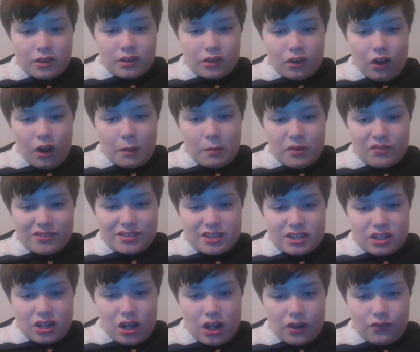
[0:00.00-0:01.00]
time of
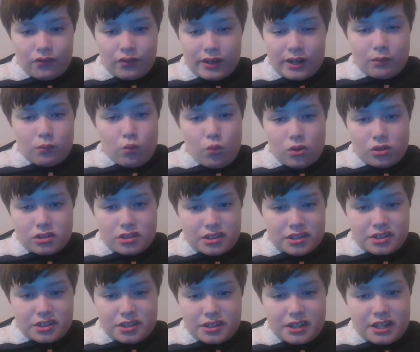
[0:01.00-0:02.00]
his life when he
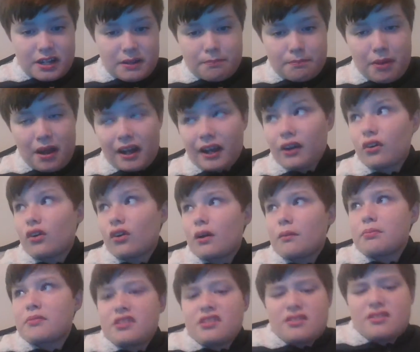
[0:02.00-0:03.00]
wasn't near
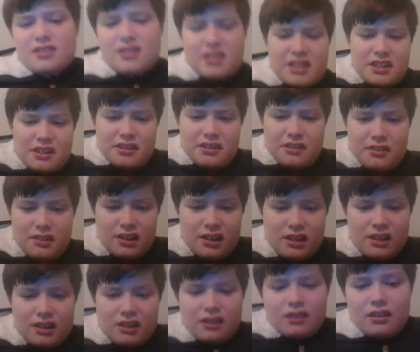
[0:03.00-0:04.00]
bankruptcy,
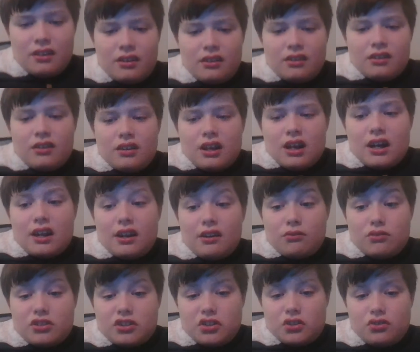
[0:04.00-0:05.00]
and it
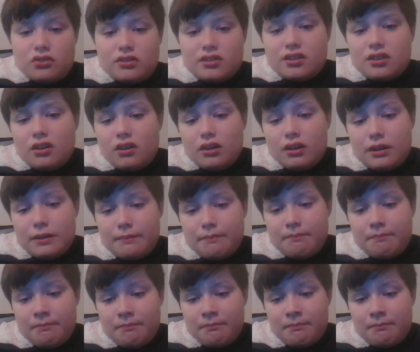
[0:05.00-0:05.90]
was a good time.